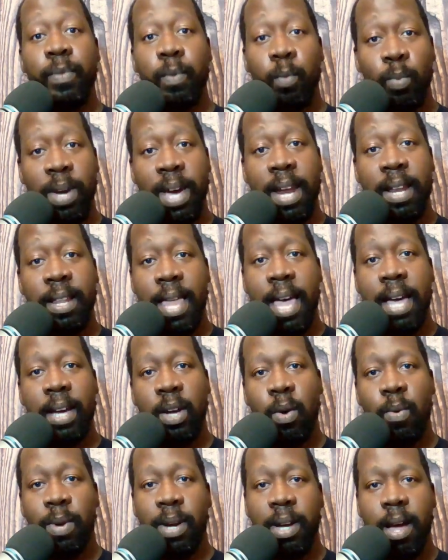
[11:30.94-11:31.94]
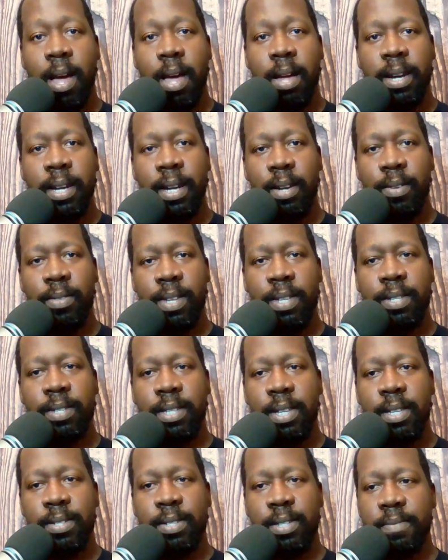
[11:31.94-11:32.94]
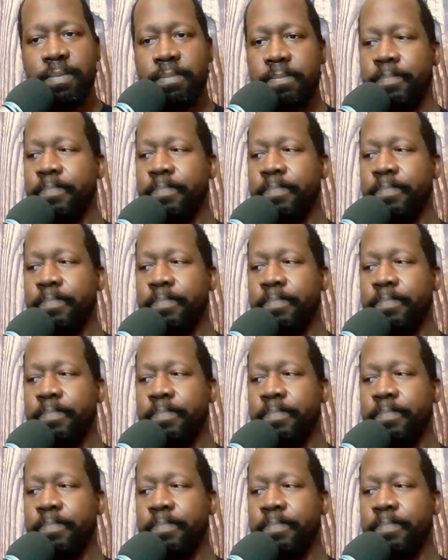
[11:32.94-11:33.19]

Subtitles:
We got a lot going on here this season.